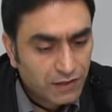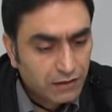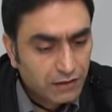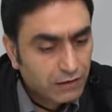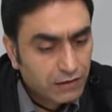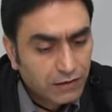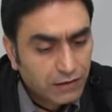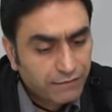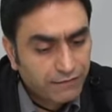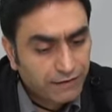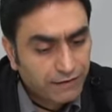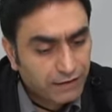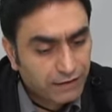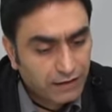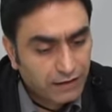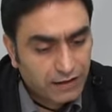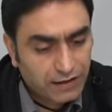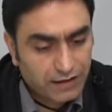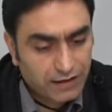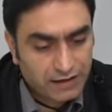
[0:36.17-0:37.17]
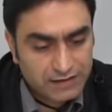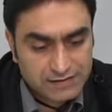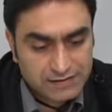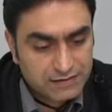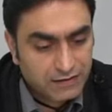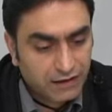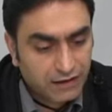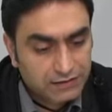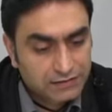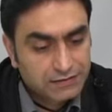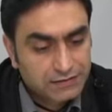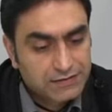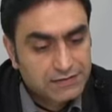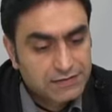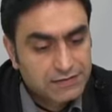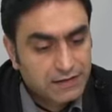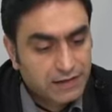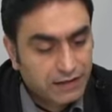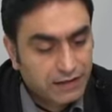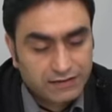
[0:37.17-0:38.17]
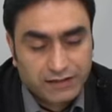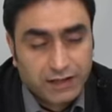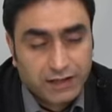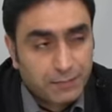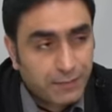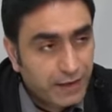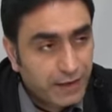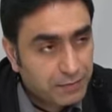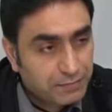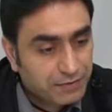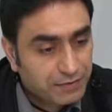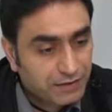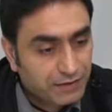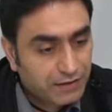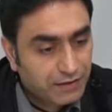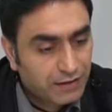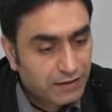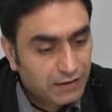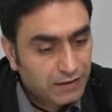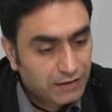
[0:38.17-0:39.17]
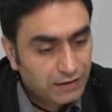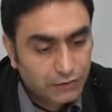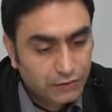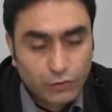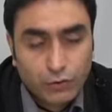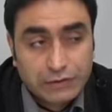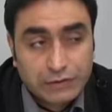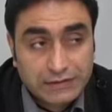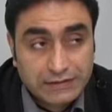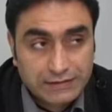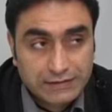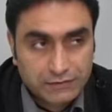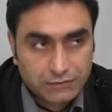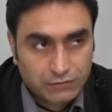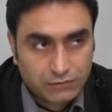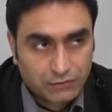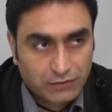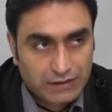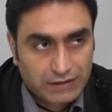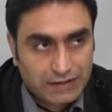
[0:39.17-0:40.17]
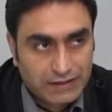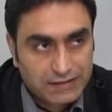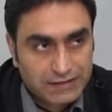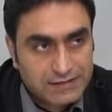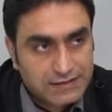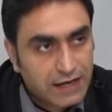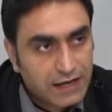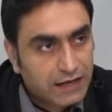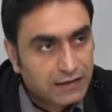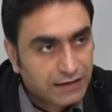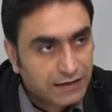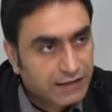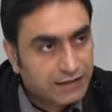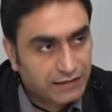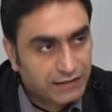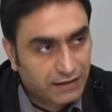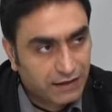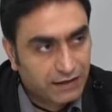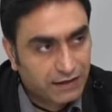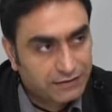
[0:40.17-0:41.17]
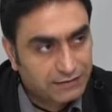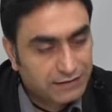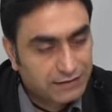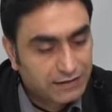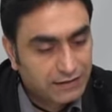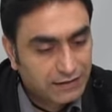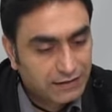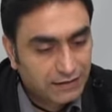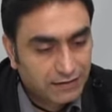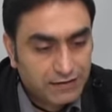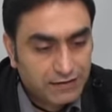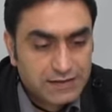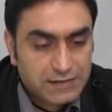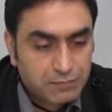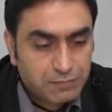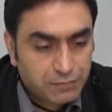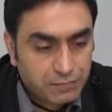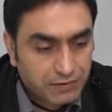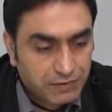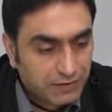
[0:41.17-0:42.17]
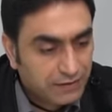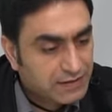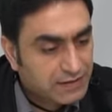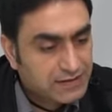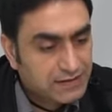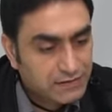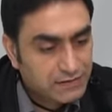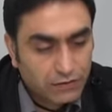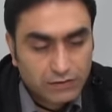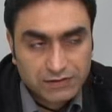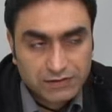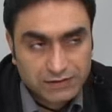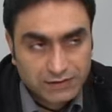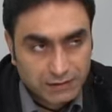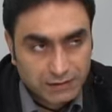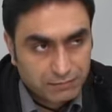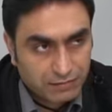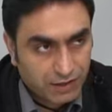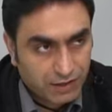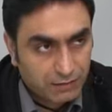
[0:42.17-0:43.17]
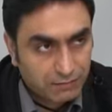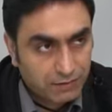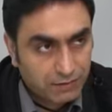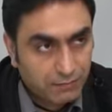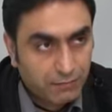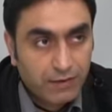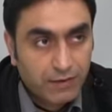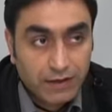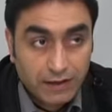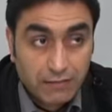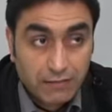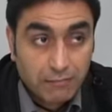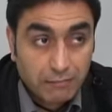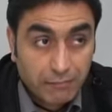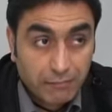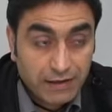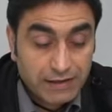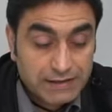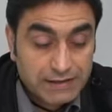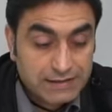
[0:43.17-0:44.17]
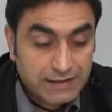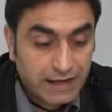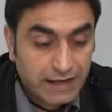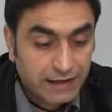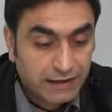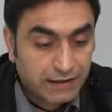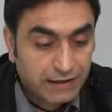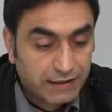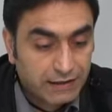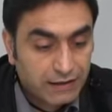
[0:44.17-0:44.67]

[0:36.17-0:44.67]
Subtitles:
living as the others, and I'm happy. No need to assign any God. This is already a problem, may say.